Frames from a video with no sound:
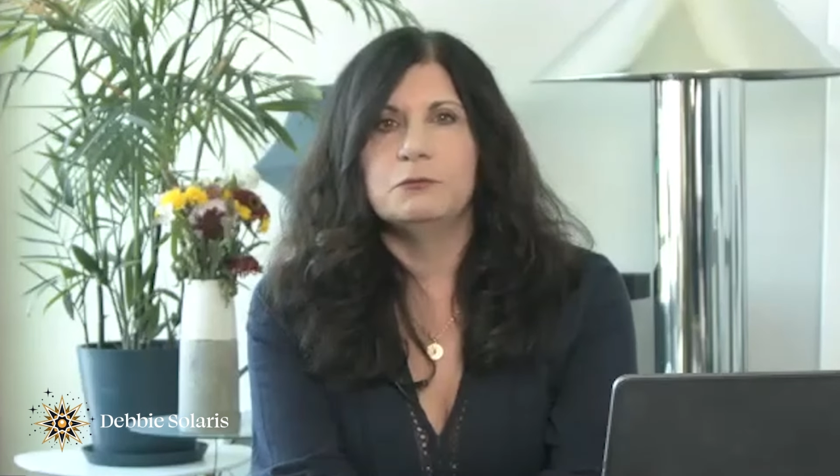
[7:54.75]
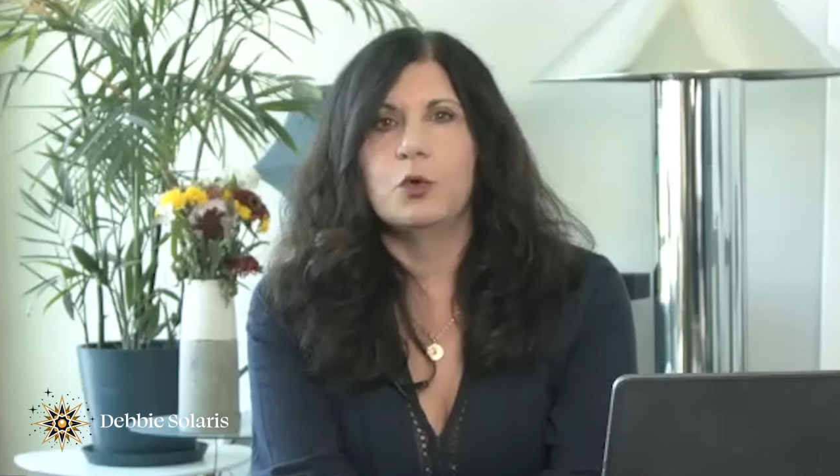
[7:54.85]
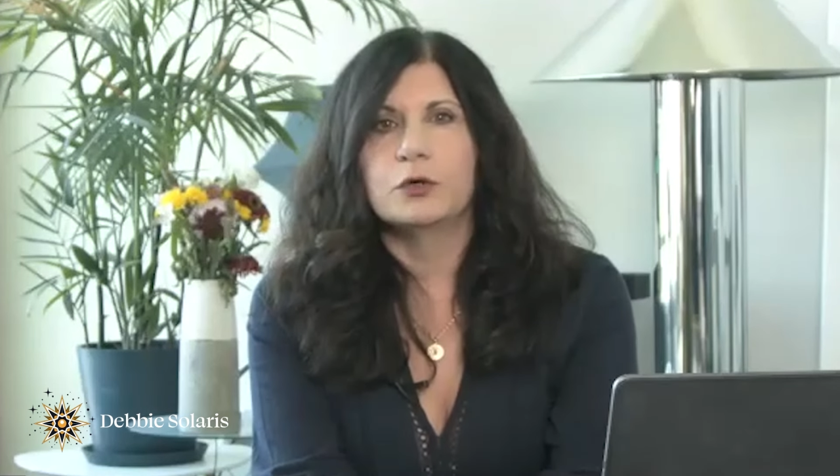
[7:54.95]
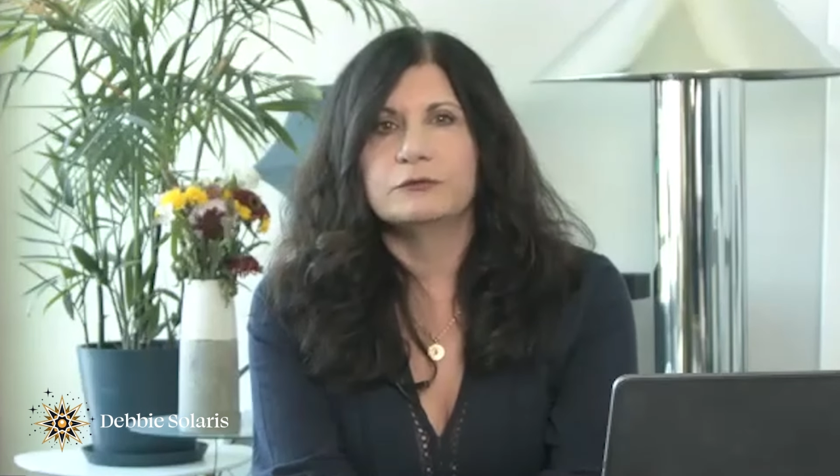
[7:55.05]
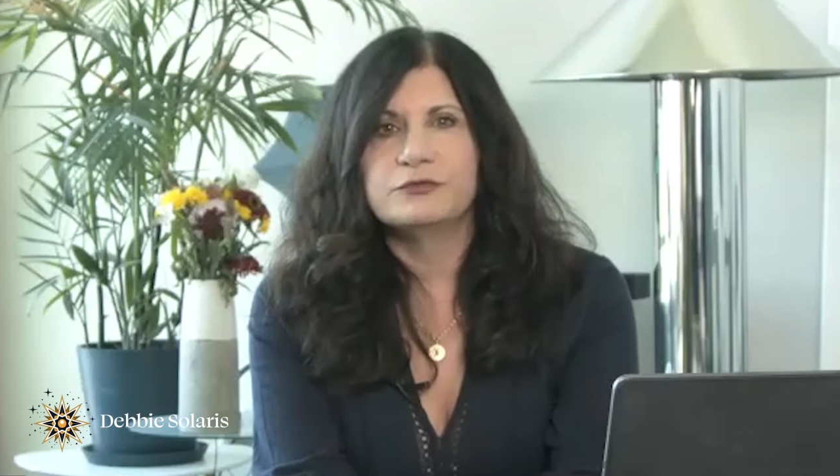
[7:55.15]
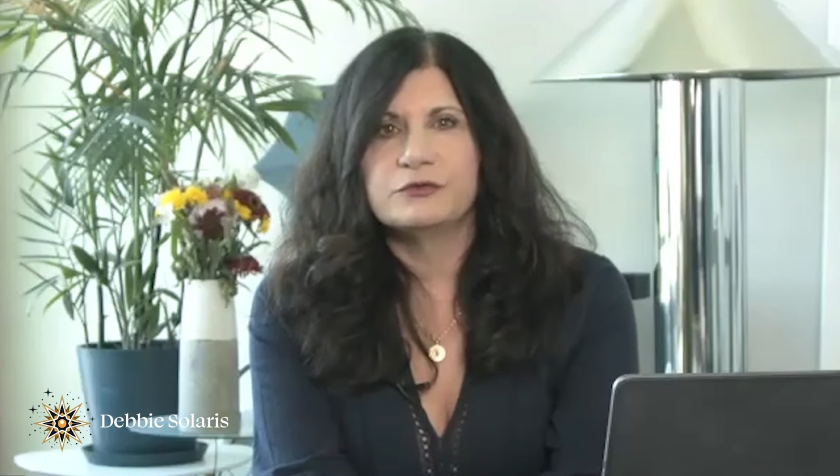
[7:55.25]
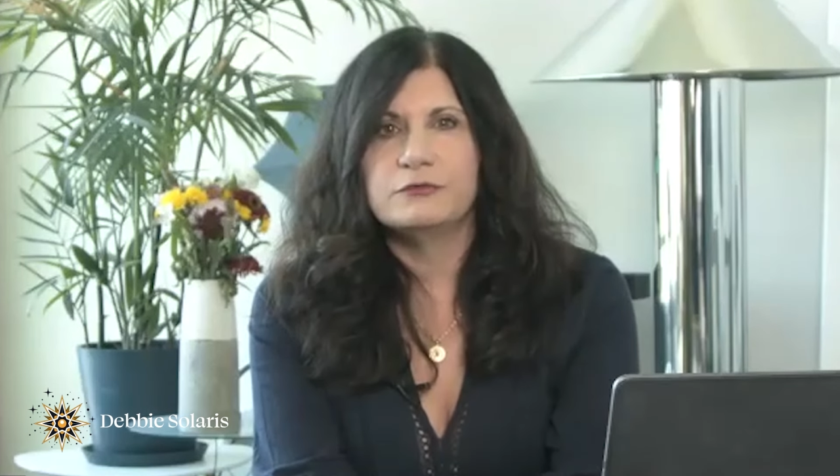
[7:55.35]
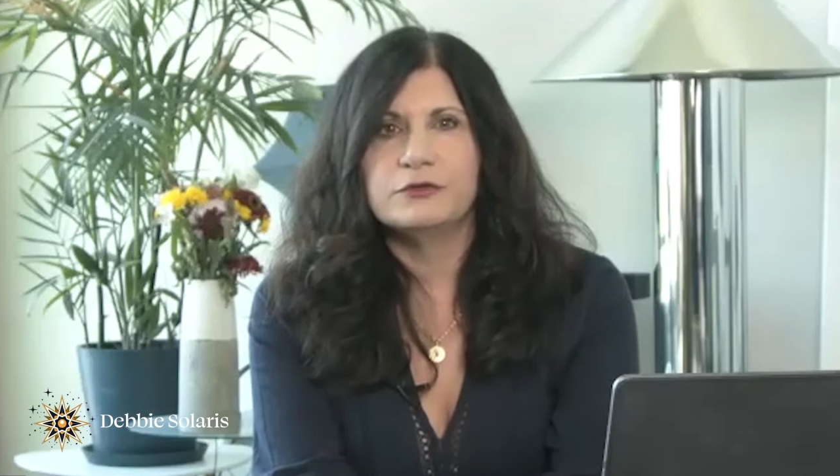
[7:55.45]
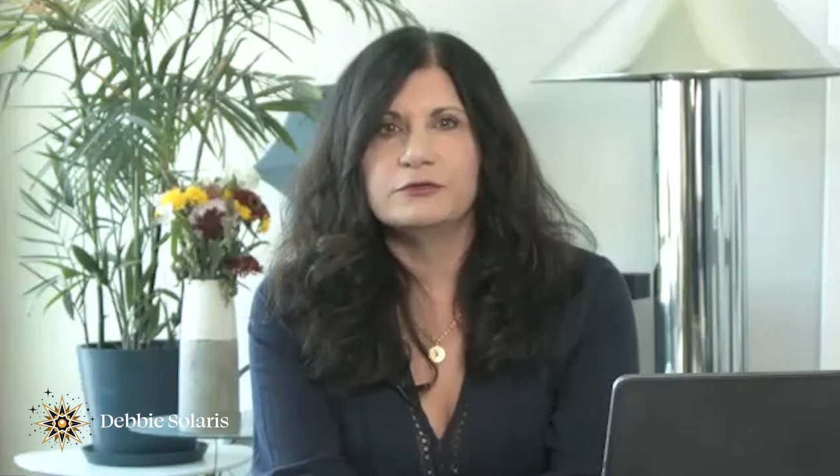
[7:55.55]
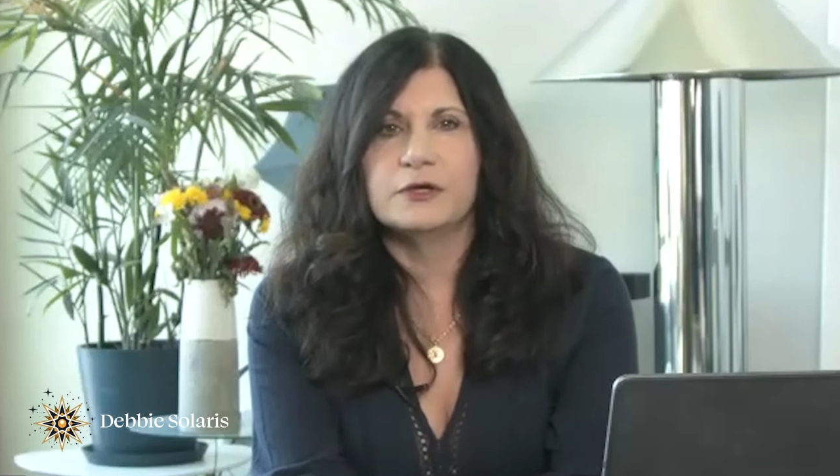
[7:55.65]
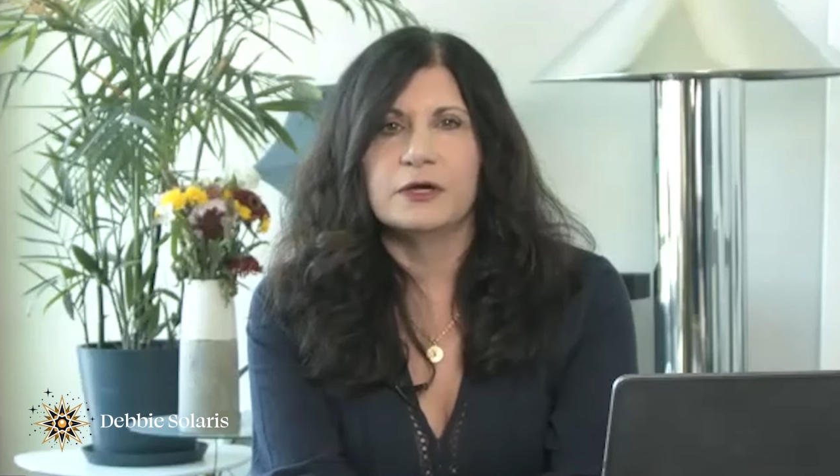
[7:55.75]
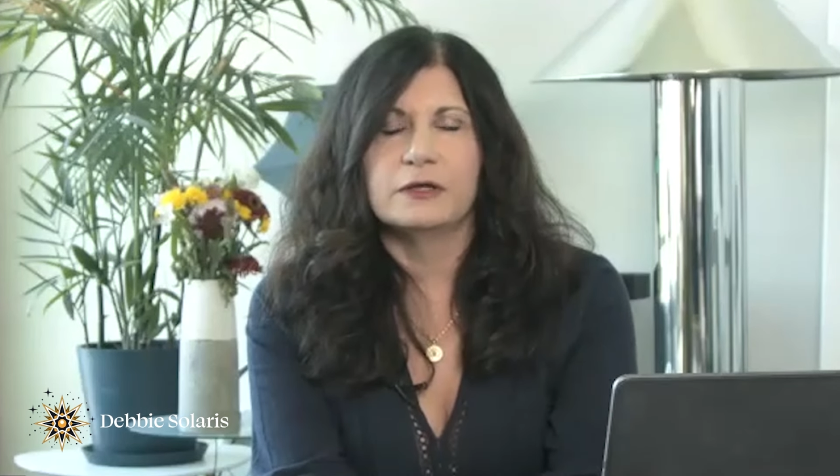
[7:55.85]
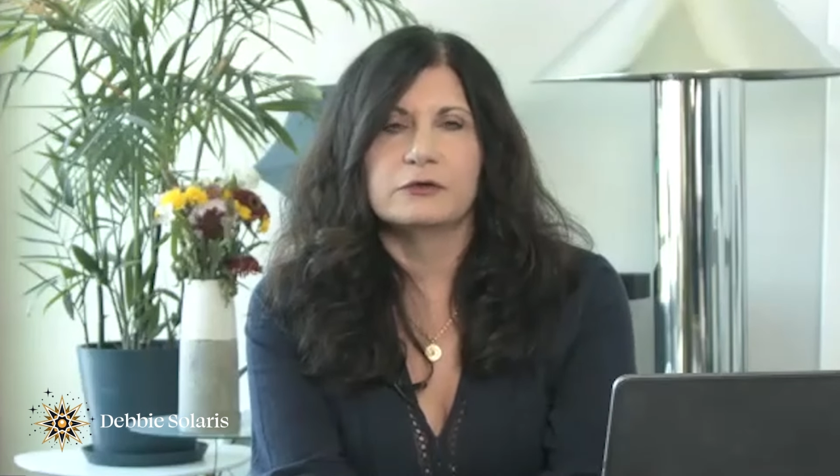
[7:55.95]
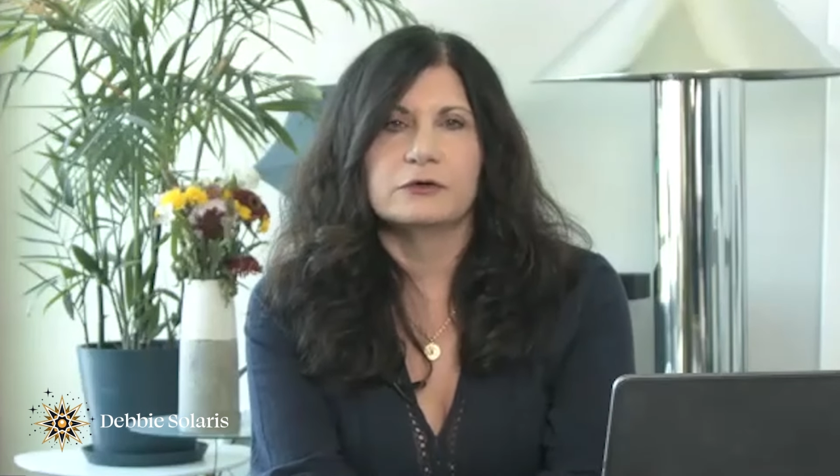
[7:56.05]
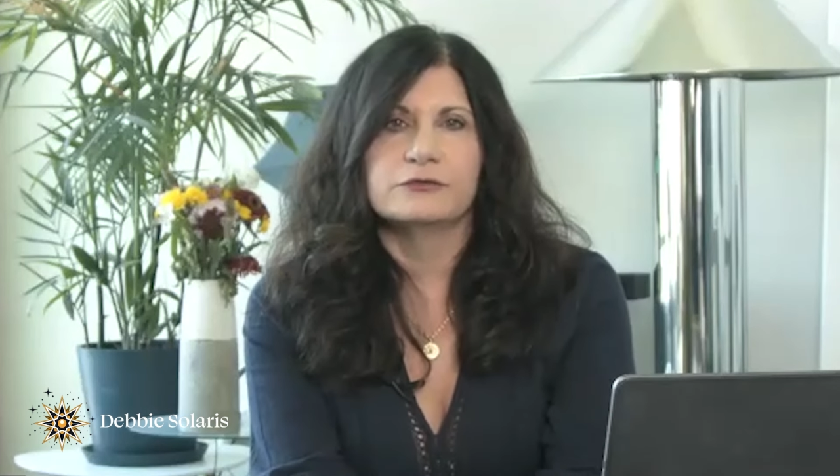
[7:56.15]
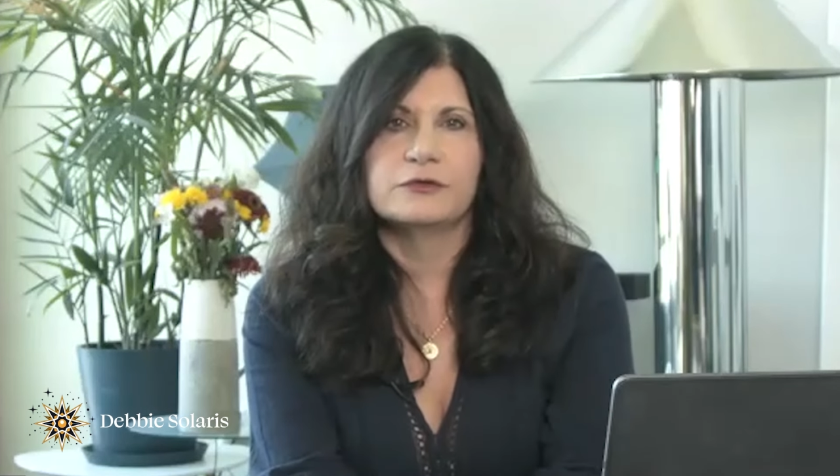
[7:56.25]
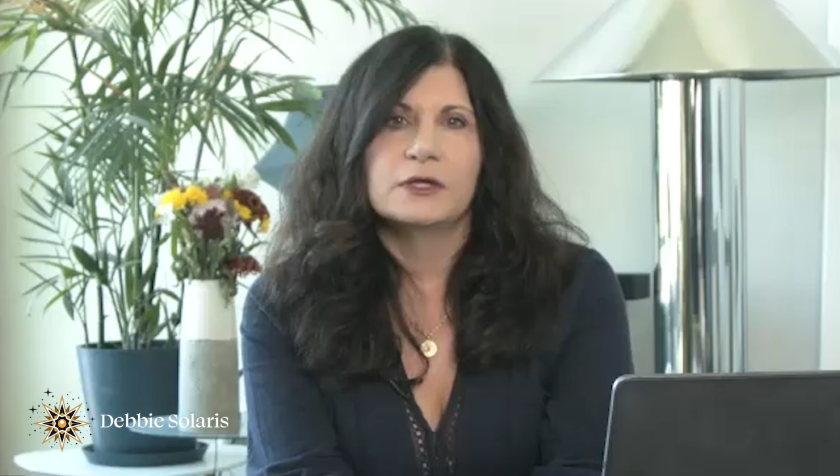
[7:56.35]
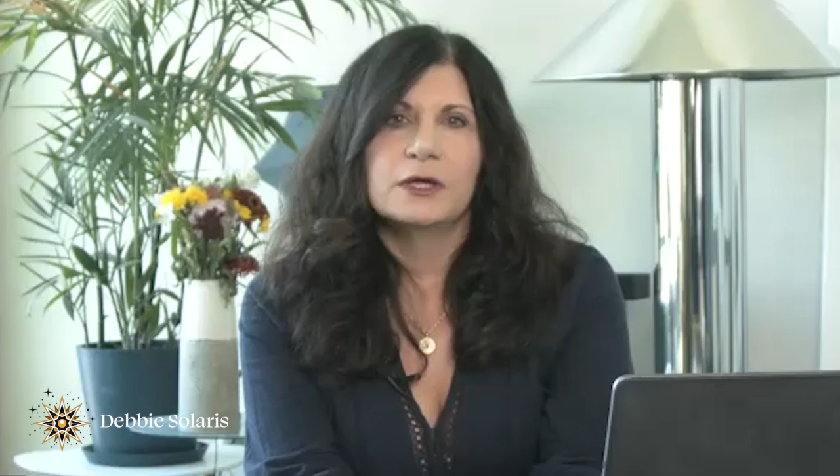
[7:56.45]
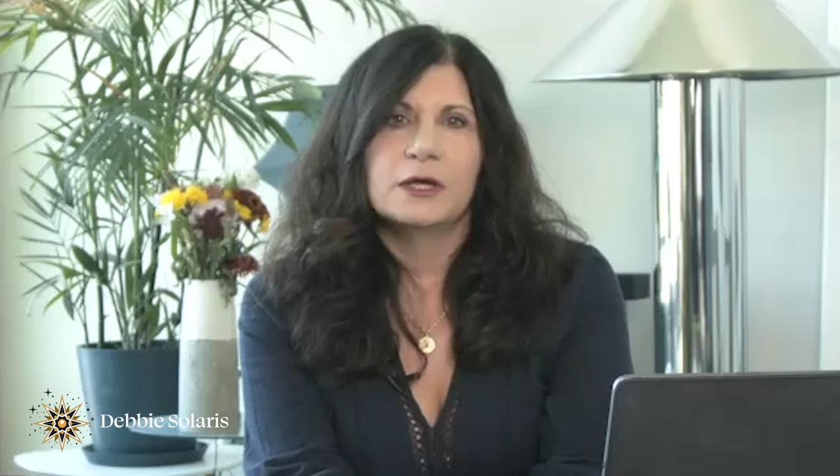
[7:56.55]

more of service to others.